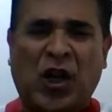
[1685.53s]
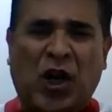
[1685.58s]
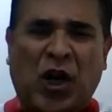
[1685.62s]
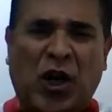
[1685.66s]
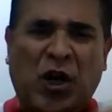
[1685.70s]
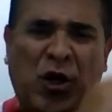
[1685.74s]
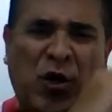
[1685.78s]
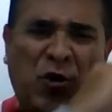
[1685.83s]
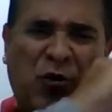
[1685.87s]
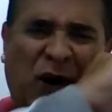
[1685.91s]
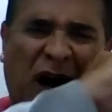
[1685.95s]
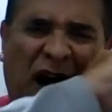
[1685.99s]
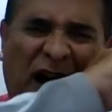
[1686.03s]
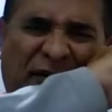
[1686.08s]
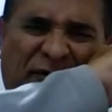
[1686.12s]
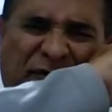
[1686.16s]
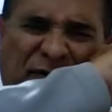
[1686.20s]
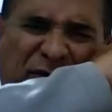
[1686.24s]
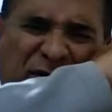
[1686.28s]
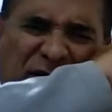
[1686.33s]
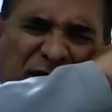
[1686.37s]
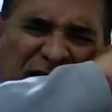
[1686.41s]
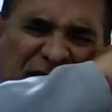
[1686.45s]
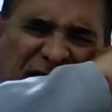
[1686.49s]
You
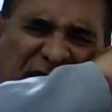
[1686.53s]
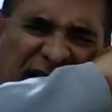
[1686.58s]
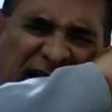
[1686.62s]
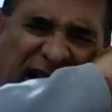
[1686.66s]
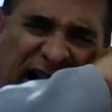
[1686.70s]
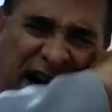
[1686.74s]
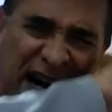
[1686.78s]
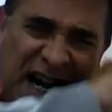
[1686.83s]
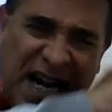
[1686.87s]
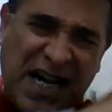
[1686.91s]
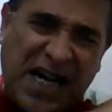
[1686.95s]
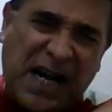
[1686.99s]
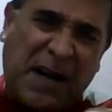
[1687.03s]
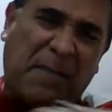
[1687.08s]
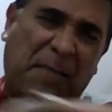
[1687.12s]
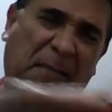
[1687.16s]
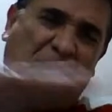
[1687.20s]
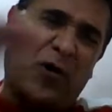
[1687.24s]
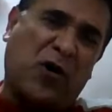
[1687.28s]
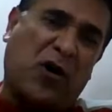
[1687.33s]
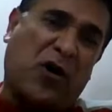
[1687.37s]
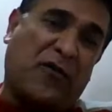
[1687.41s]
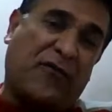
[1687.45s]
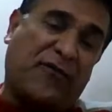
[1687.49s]
have n
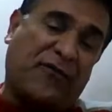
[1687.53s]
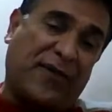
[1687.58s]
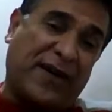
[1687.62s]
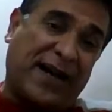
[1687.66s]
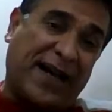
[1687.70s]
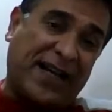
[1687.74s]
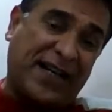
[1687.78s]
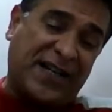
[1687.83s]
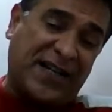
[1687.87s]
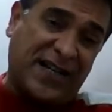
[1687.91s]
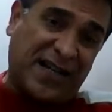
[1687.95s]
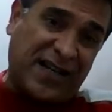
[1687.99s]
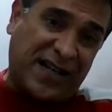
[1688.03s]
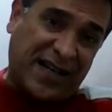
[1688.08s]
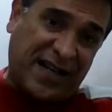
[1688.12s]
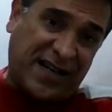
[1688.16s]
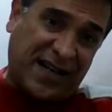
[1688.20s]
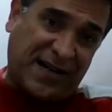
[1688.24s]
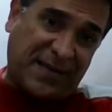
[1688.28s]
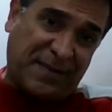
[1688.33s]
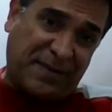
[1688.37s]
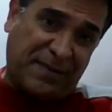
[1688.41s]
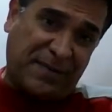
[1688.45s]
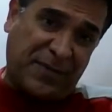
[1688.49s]
number of
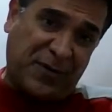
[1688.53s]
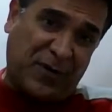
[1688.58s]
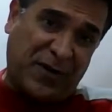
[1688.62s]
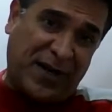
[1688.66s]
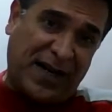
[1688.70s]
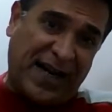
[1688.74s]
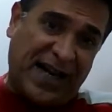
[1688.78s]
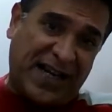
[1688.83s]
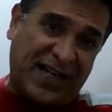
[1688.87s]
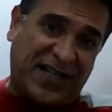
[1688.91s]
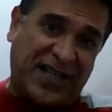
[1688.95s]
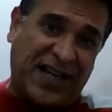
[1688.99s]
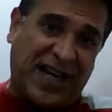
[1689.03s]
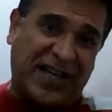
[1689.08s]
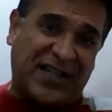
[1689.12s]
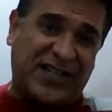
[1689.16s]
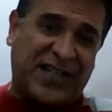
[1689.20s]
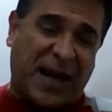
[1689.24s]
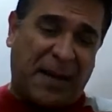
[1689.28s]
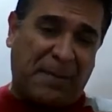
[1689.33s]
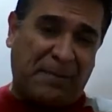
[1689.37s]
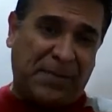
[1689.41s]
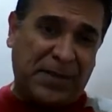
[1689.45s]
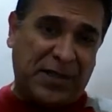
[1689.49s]

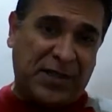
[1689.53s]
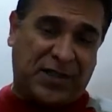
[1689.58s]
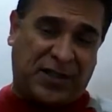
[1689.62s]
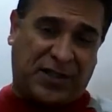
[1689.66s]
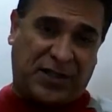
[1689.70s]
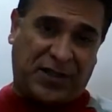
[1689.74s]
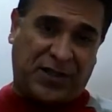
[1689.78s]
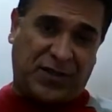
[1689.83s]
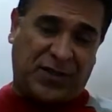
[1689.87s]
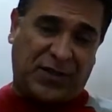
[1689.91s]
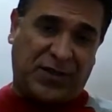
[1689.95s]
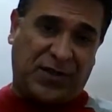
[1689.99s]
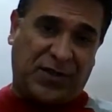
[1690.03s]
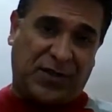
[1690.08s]
examples,